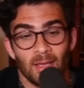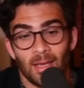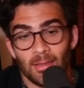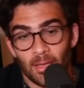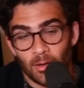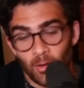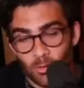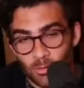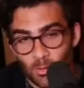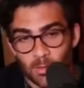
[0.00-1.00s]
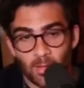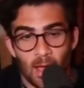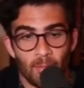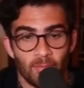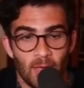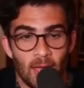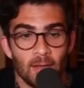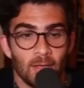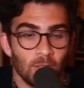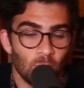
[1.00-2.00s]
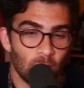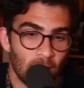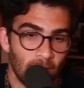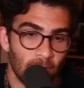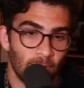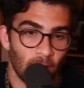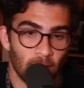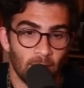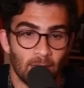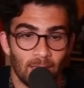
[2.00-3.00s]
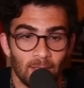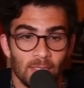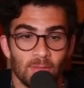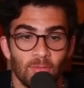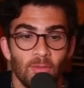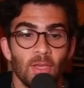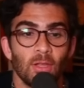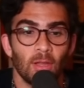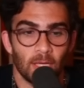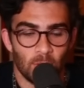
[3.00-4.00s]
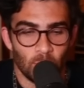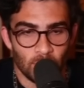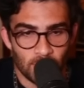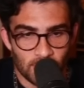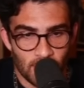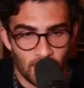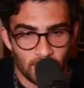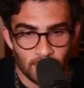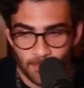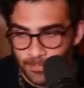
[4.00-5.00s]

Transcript: And then also on top of that, you can't even fucking at least feel like you can dissent.